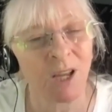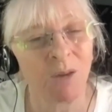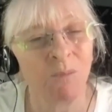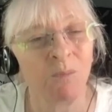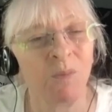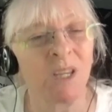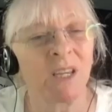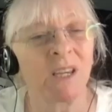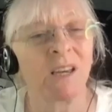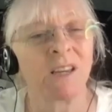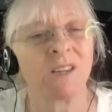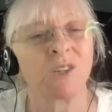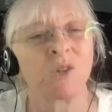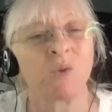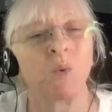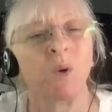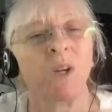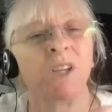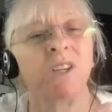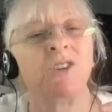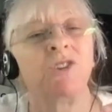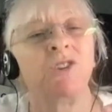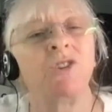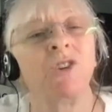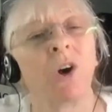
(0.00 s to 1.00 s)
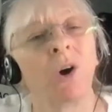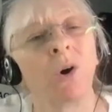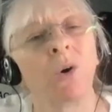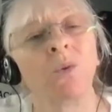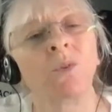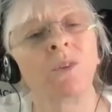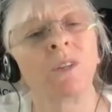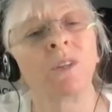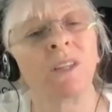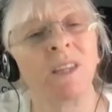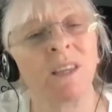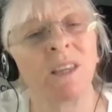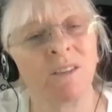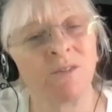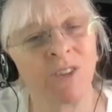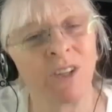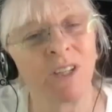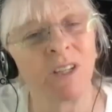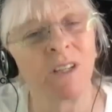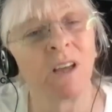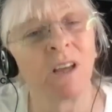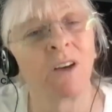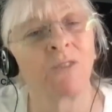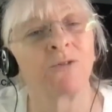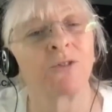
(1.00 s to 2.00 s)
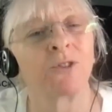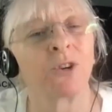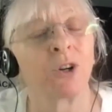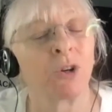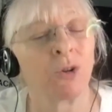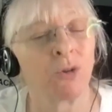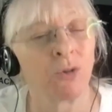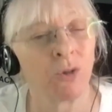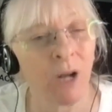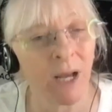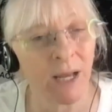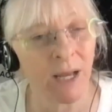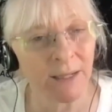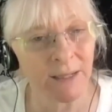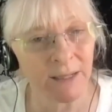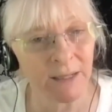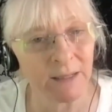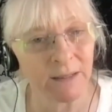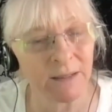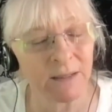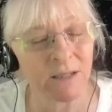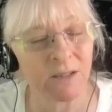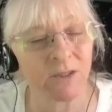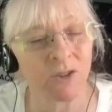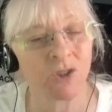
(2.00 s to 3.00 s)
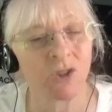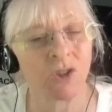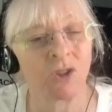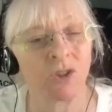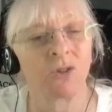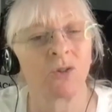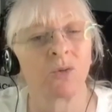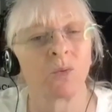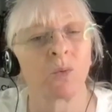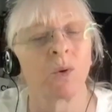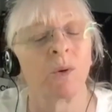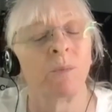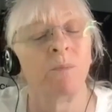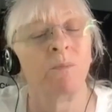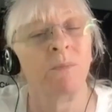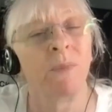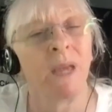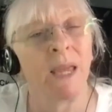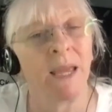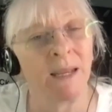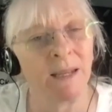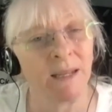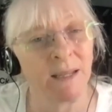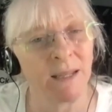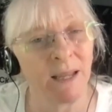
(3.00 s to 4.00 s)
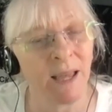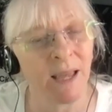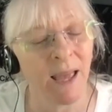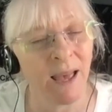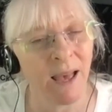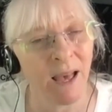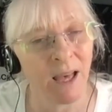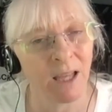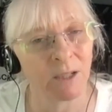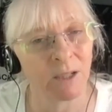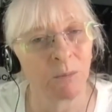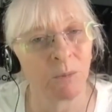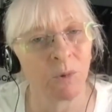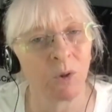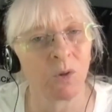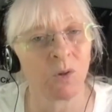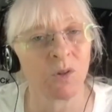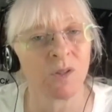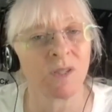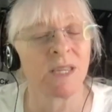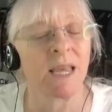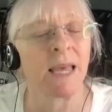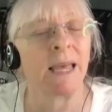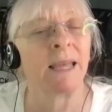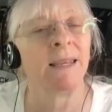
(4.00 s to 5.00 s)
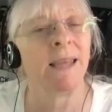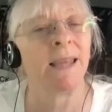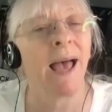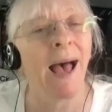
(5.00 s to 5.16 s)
Because we don't give enough credit to the remaining animals and